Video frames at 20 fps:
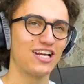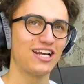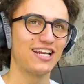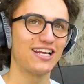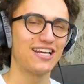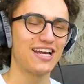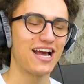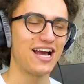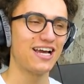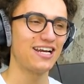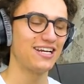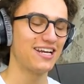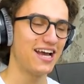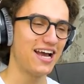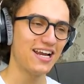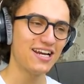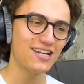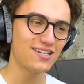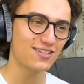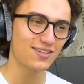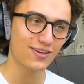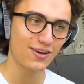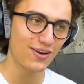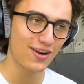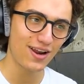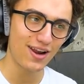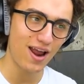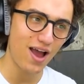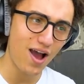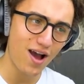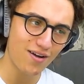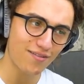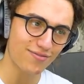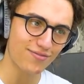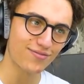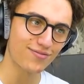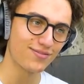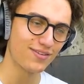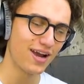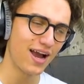Jilly. Nine is good enough.
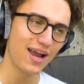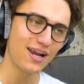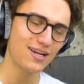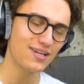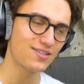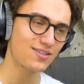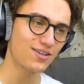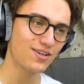Nine is